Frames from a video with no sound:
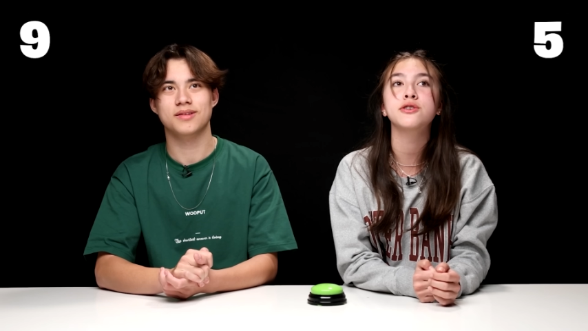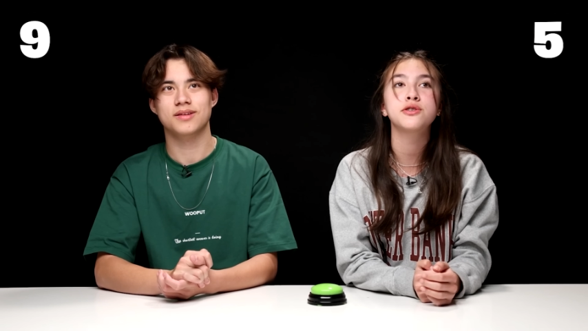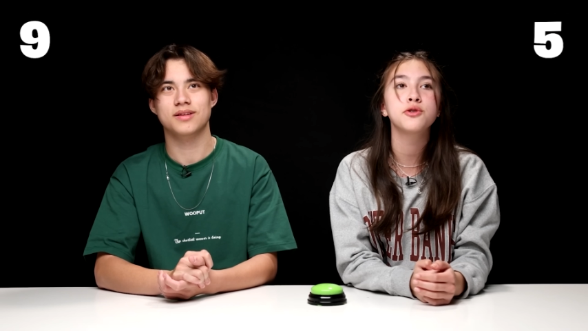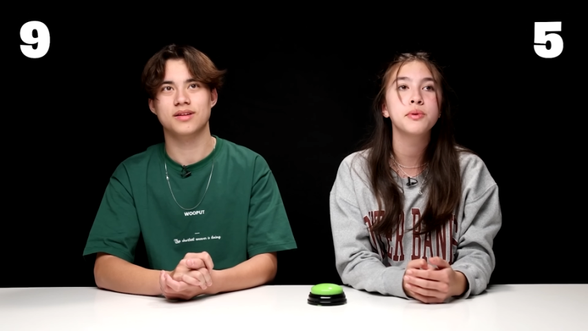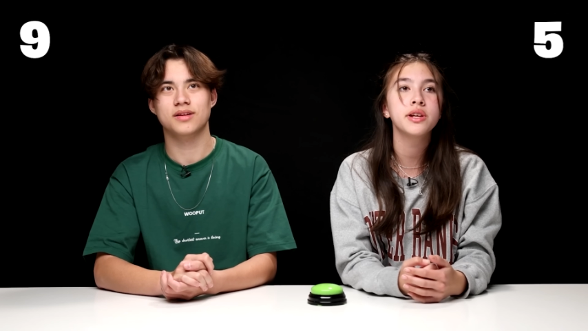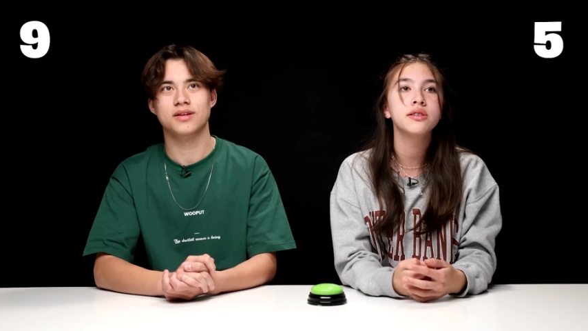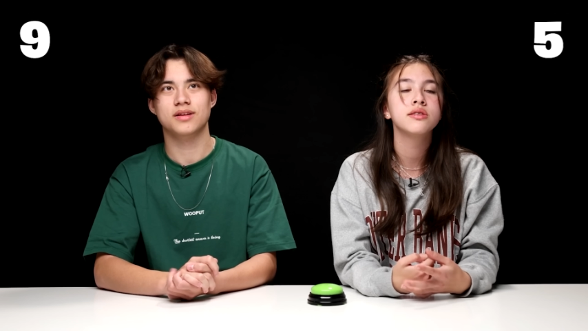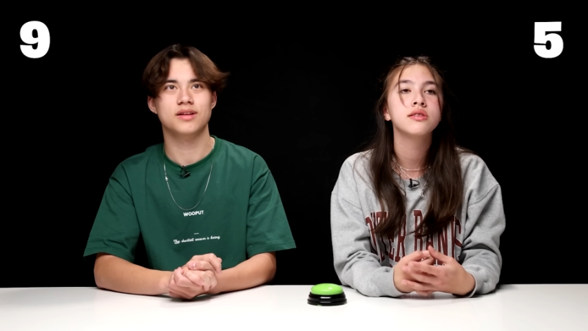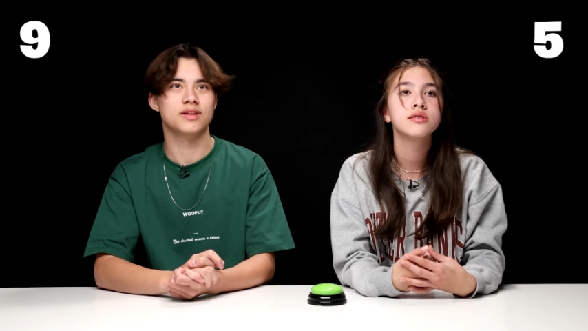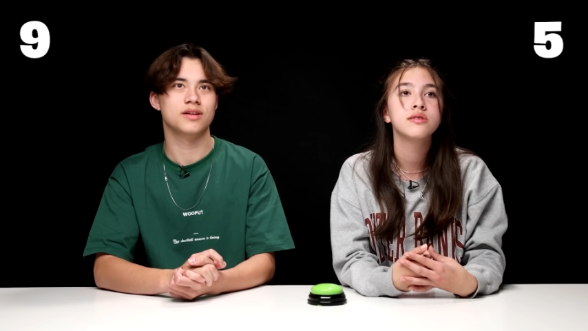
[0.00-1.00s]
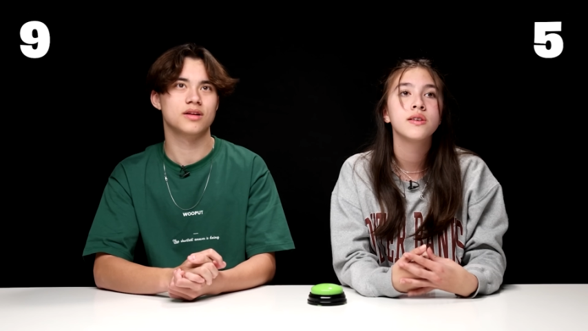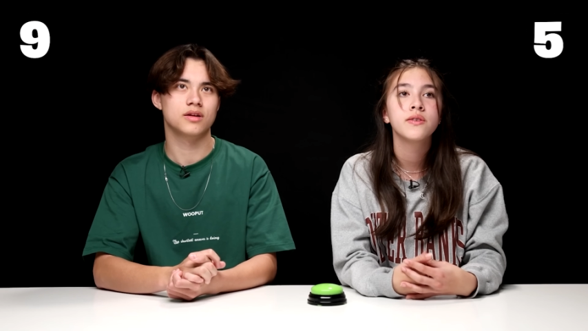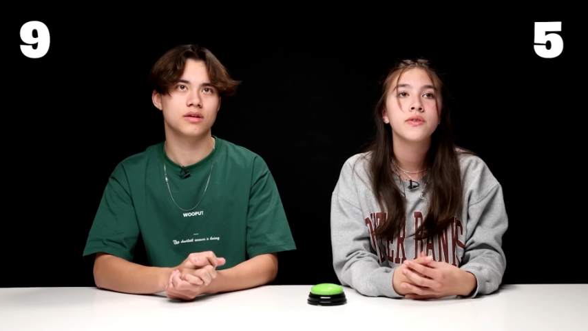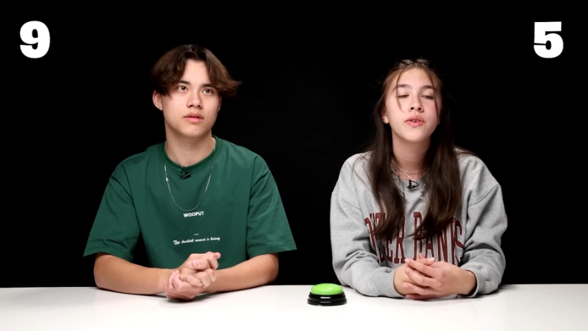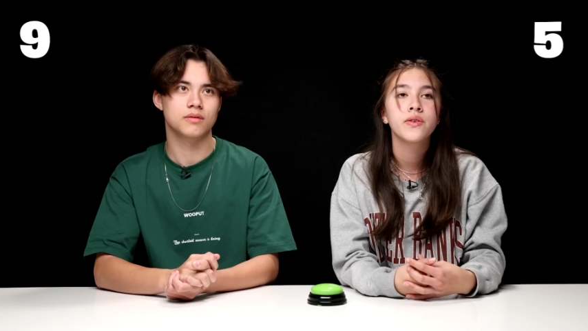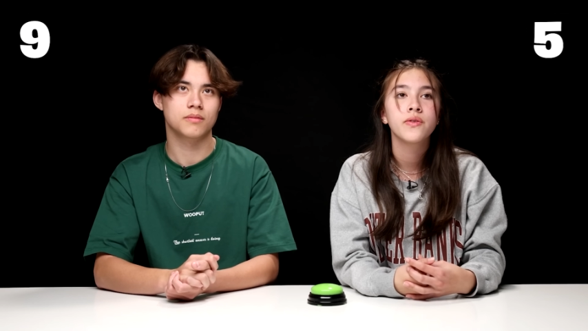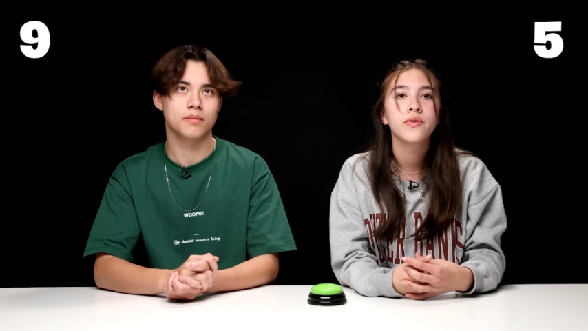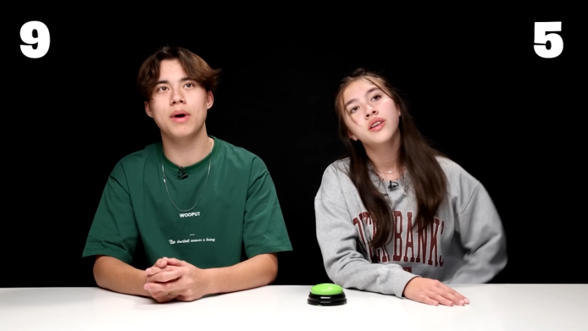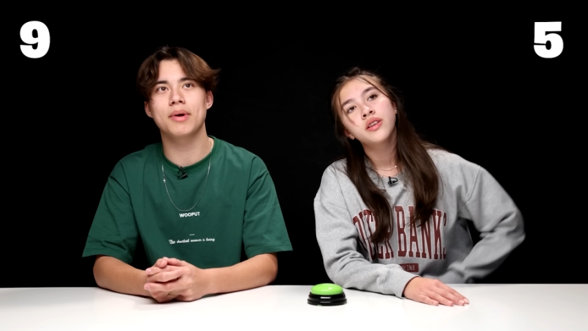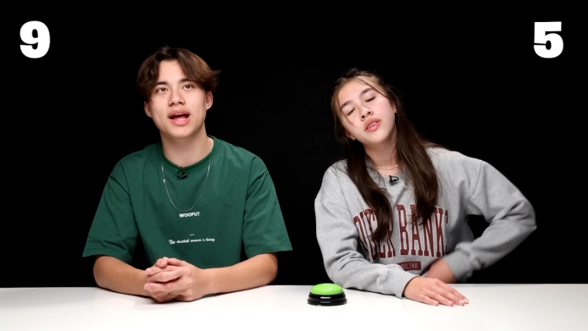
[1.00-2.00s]
Speaker 1: Gump is the name of the restaurant. Oh,
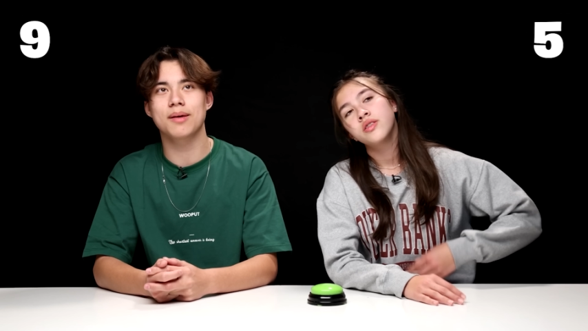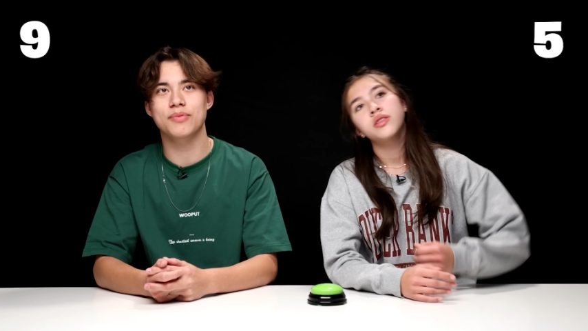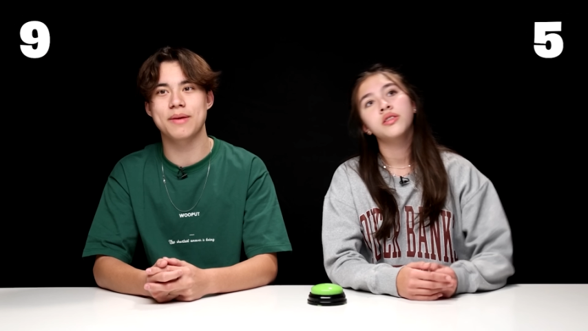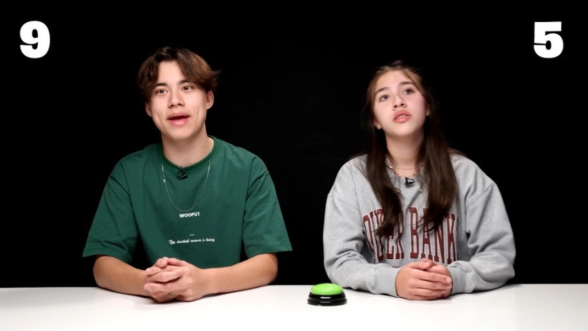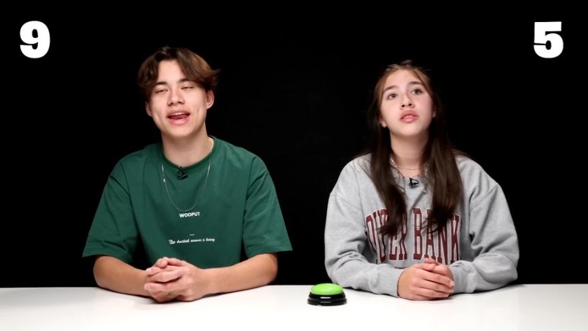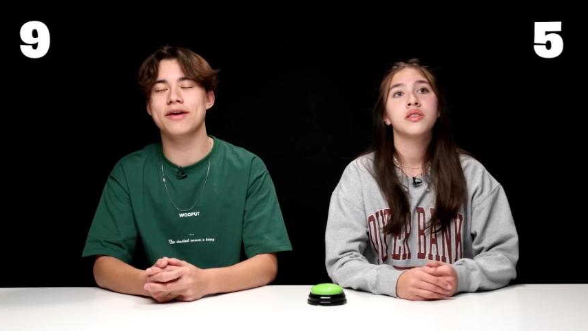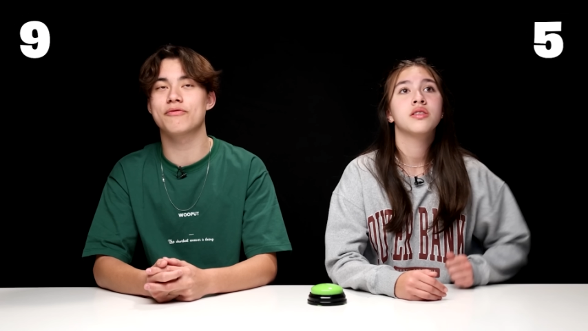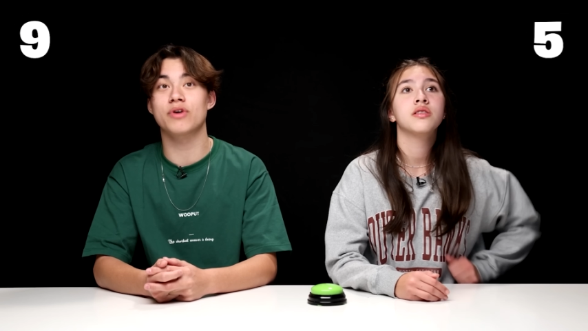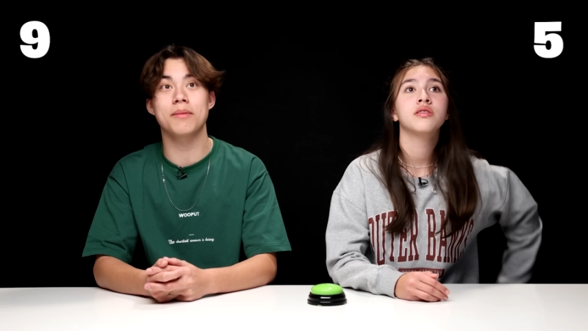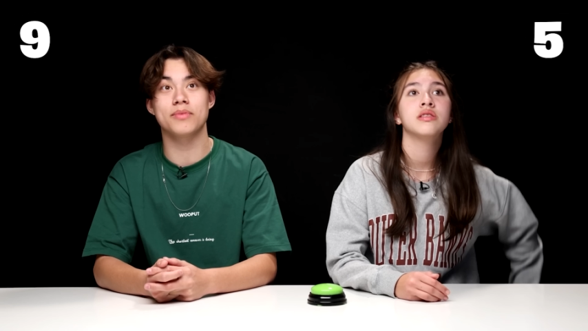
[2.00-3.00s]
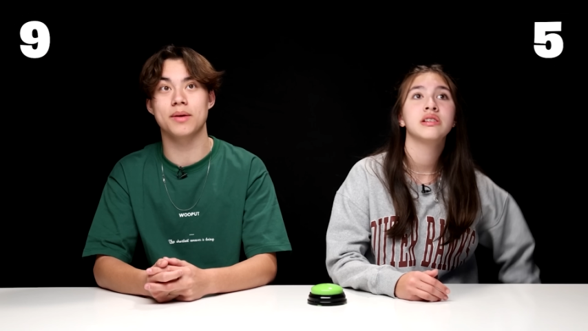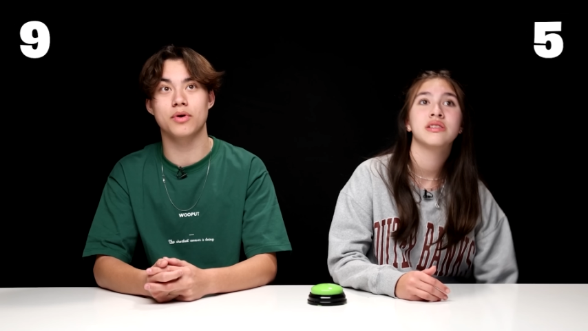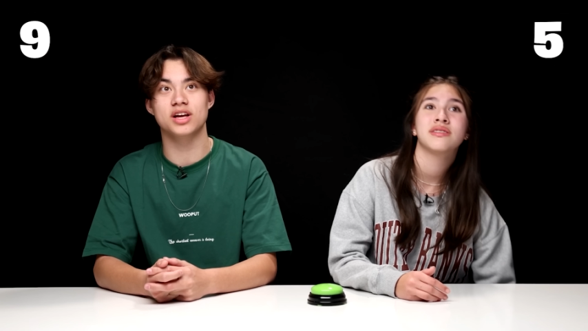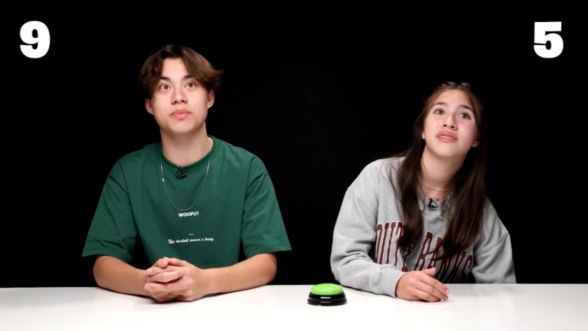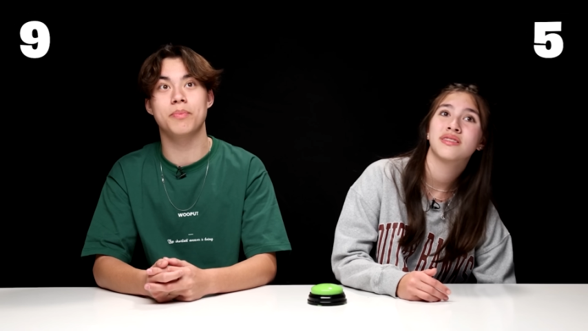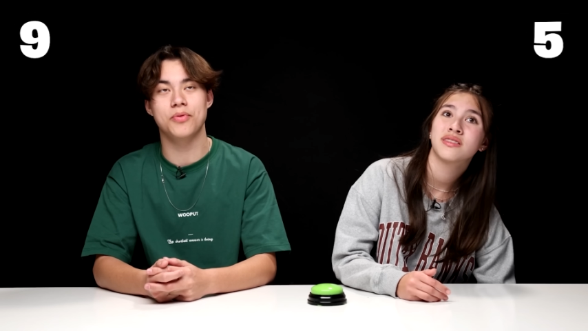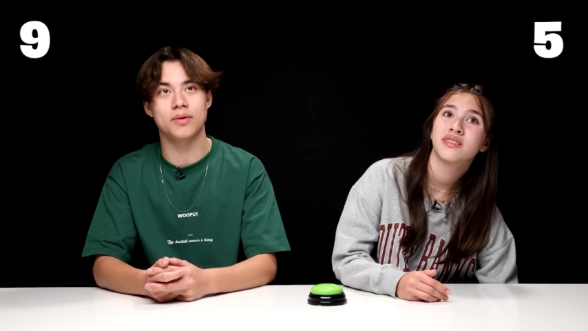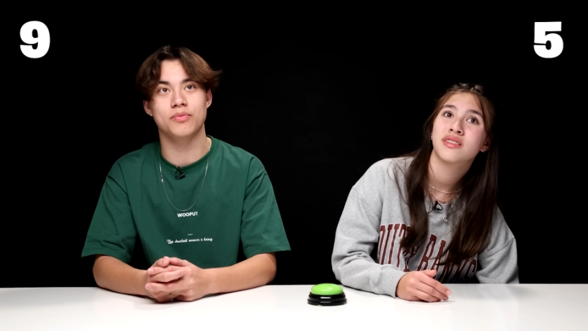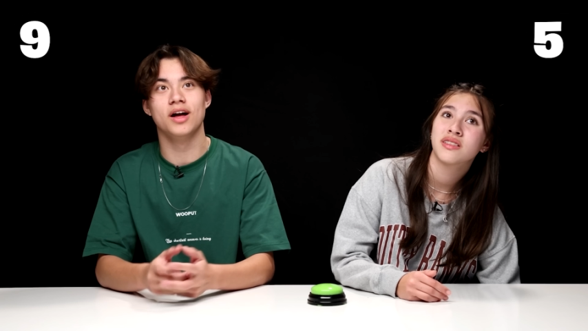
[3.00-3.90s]
Bubba Gump, they made it from the is yeah. the,